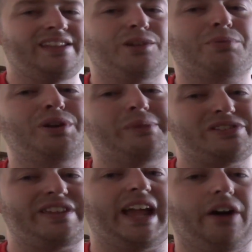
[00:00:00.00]
you're pretty
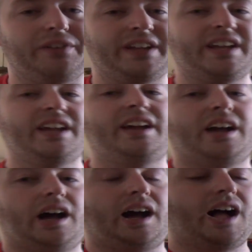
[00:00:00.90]
much down.
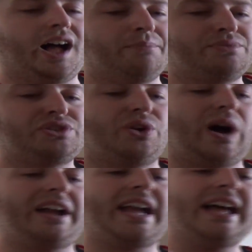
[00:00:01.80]
So
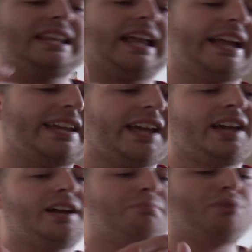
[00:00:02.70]
I kind of like
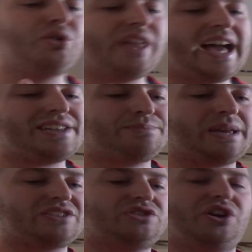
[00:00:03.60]
both
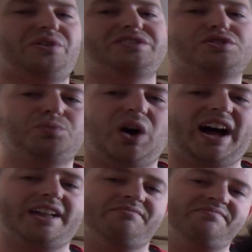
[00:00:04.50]
aspects though. In
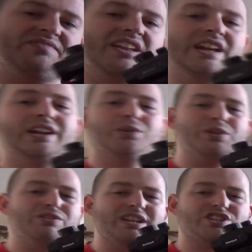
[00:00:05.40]
SWAT,
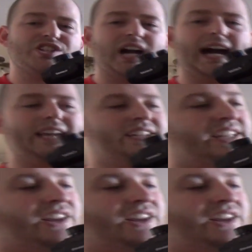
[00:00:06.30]
when you get shot